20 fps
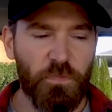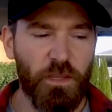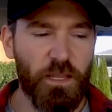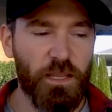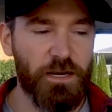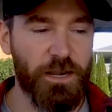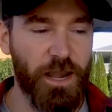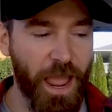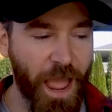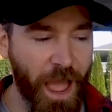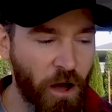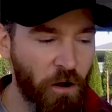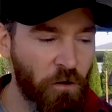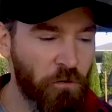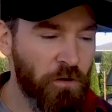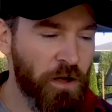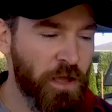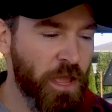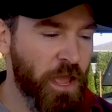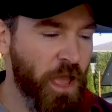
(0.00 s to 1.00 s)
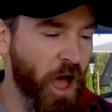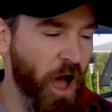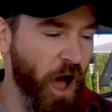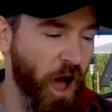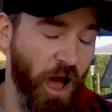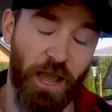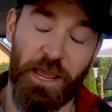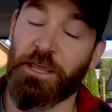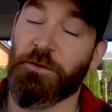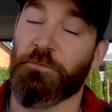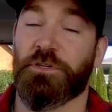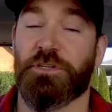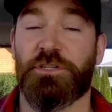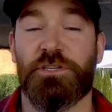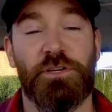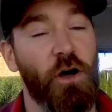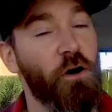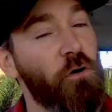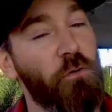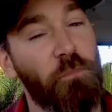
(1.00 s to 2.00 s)
Now I am
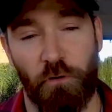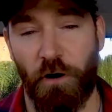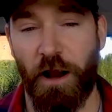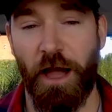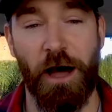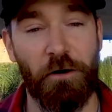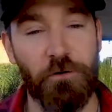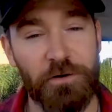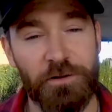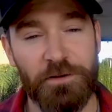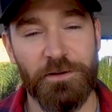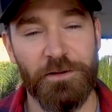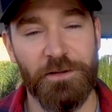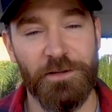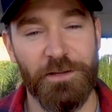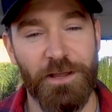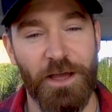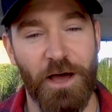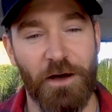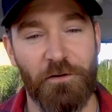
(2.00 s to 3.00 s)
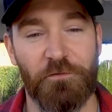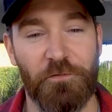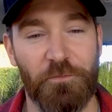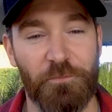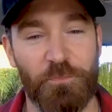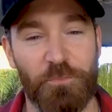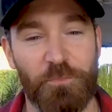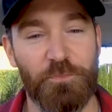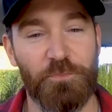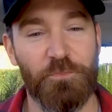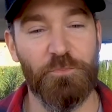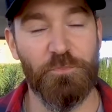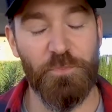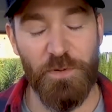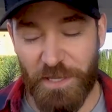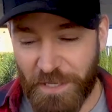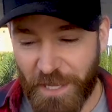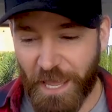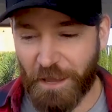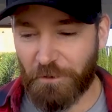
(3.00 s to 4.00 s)
so proud of
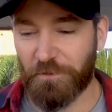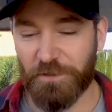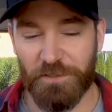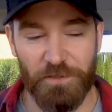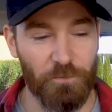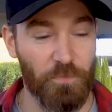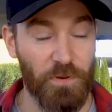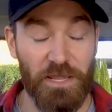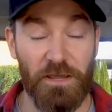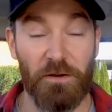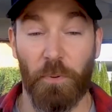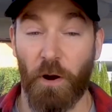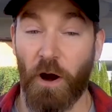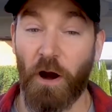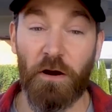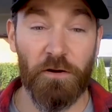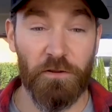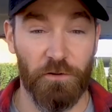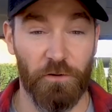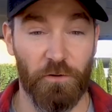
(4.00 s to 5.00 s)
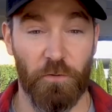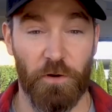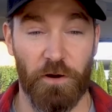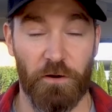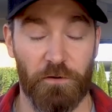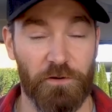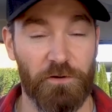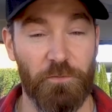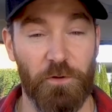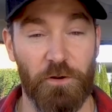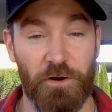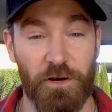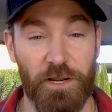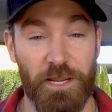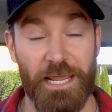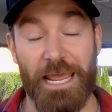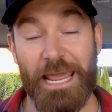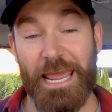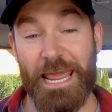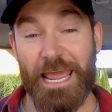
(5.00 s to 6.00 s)
being able to be a part of the queer
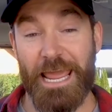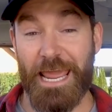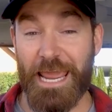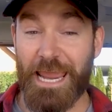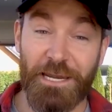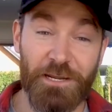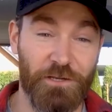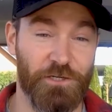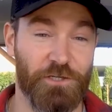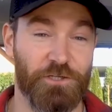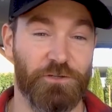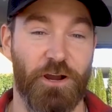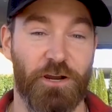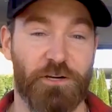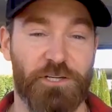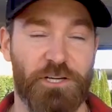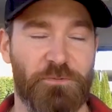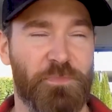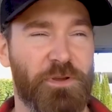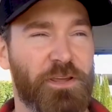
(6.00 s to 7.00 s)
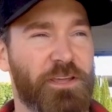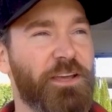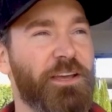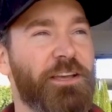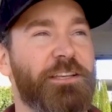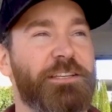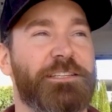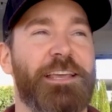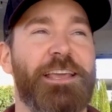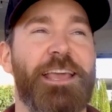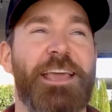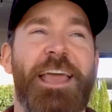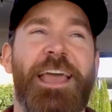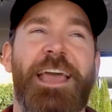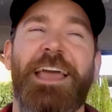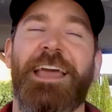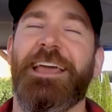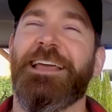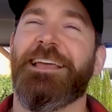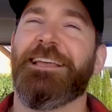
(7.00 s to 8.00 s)
community in construction, because
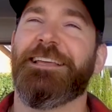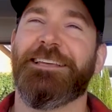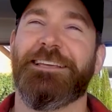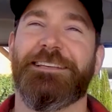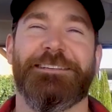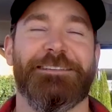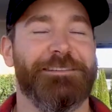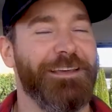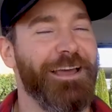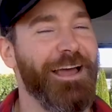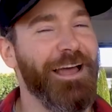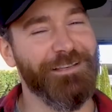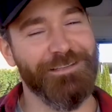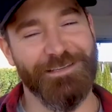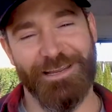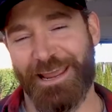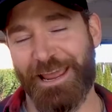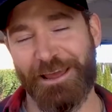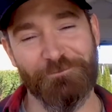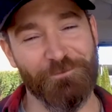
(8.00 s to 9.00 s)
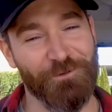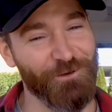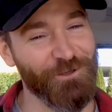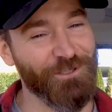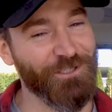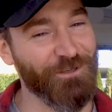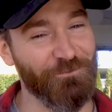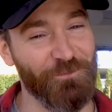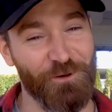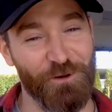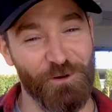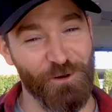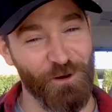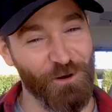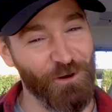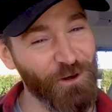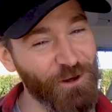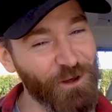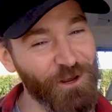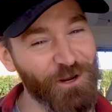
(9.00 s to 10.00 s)
goddamn, there's some
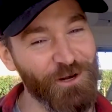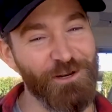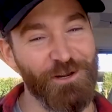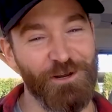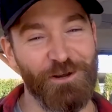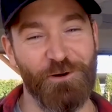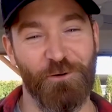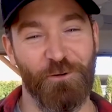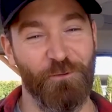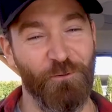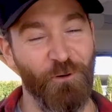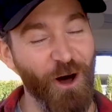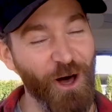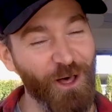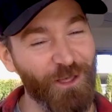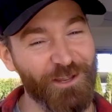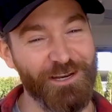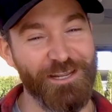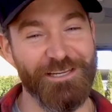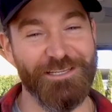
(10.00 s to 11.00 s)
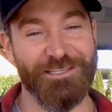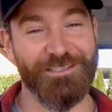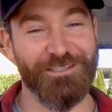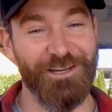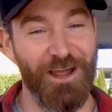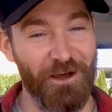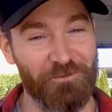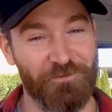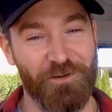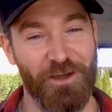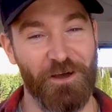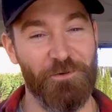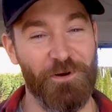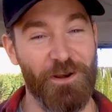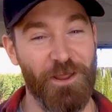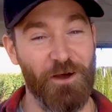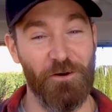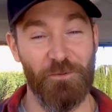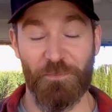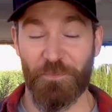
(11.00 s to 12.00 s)
good quality stuff
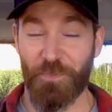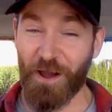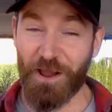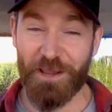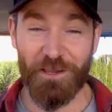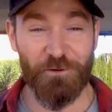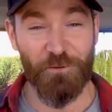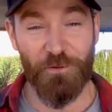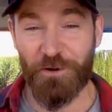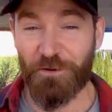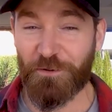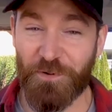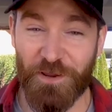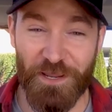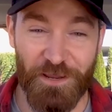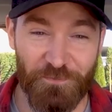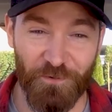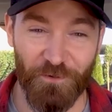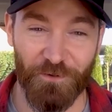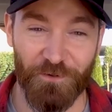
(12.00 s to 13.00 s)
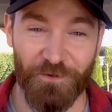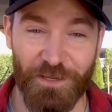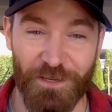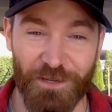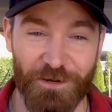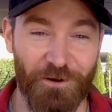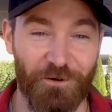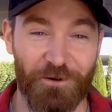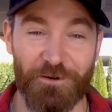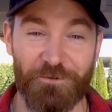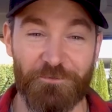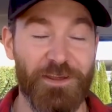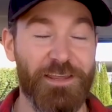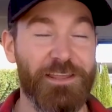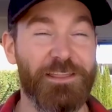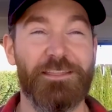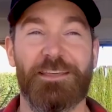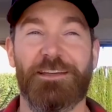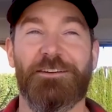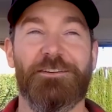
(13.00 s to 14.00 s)
coming out by queer people. You know what I
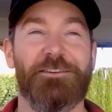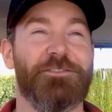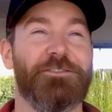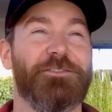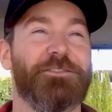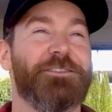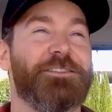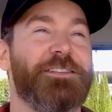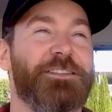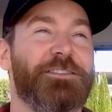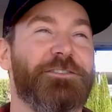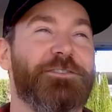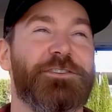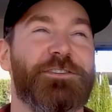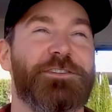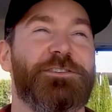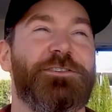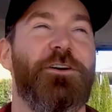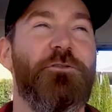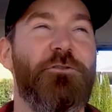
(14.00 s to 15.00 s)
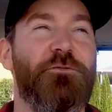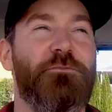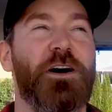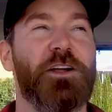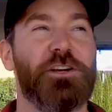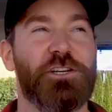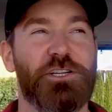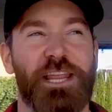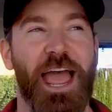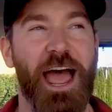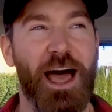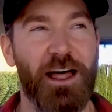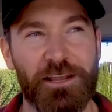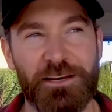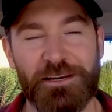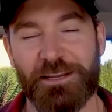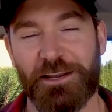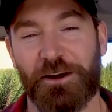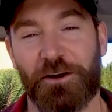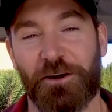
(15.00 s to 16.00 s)
mean? There's so much
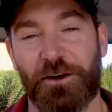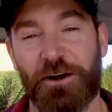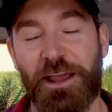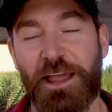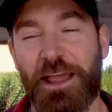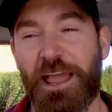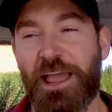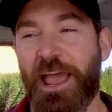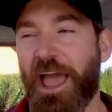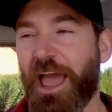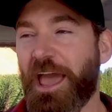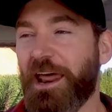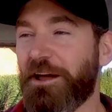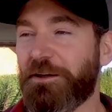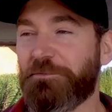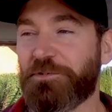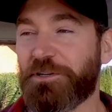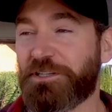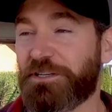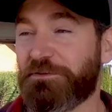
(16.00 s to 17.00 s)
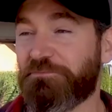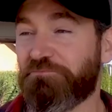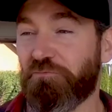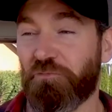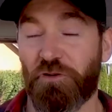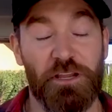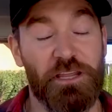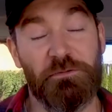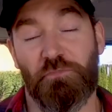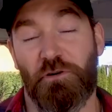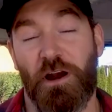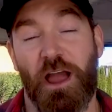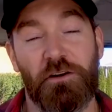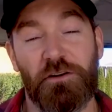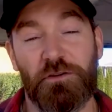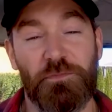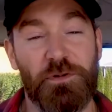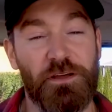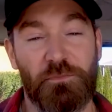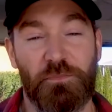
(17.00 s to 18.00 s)
talent here, and I'm just really
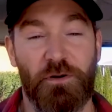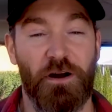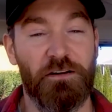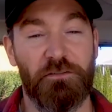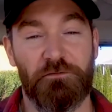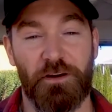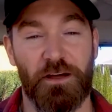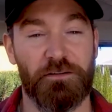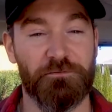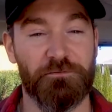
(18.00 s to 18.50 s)
proud to be a part of it.